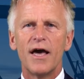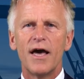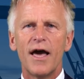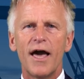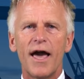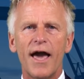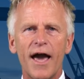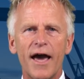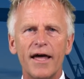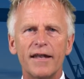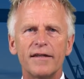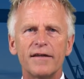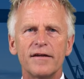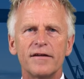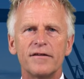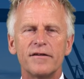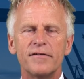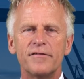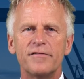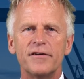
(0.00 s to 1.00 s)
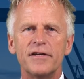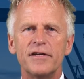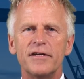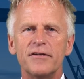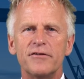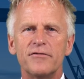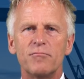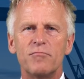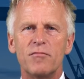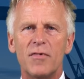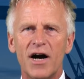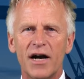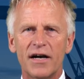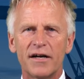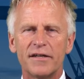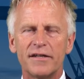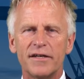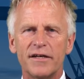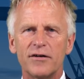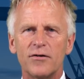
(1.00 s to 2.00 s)
and the city's
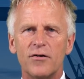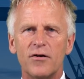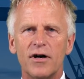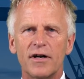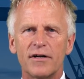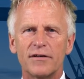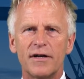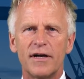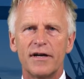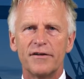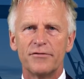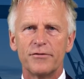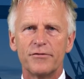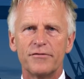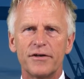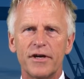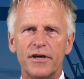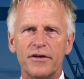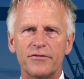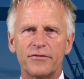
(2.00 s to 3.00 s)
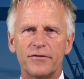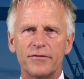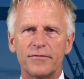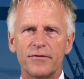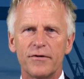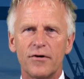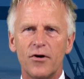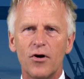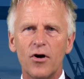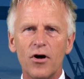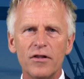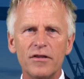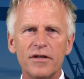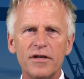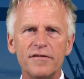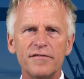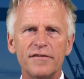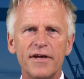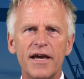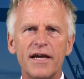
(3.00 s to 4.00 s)
marketing association. All
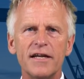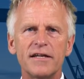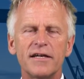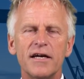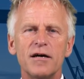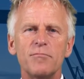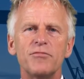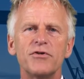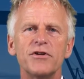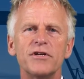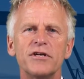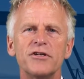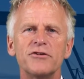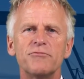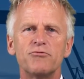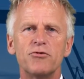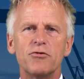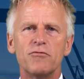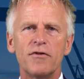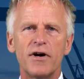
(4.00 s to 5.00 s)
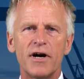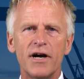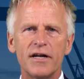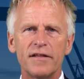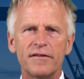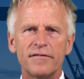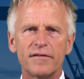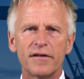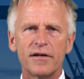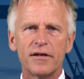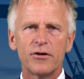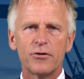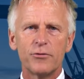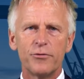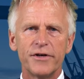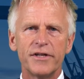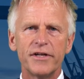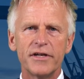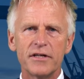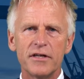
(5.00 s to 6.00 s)
these 8 companies provide
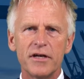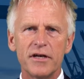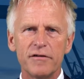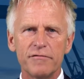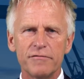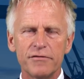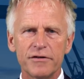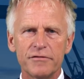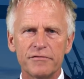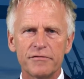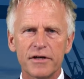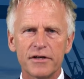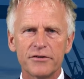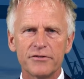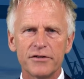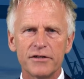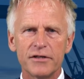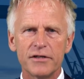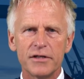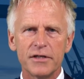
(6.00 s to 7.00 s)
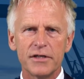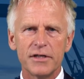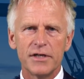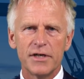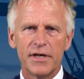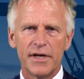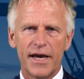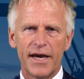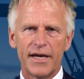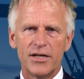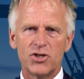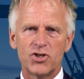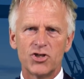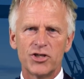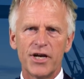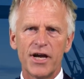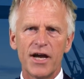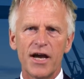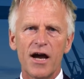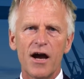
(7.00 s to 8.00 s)
critical infrastructure and
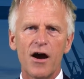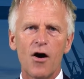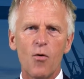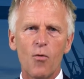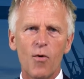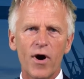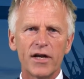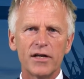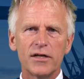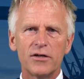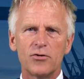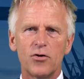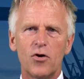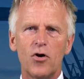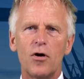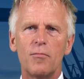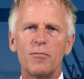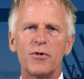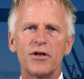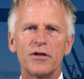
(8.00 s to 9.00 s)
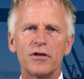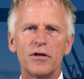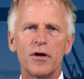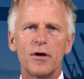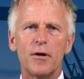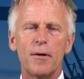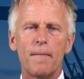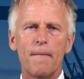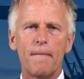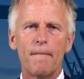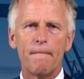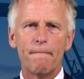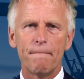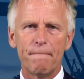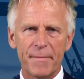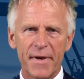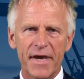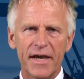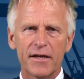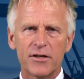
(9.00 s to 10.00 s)
share one common
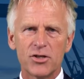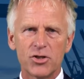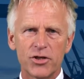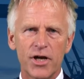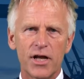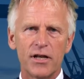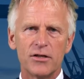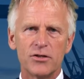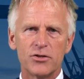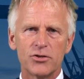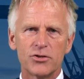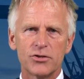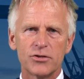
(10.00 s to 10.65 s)
big challenge: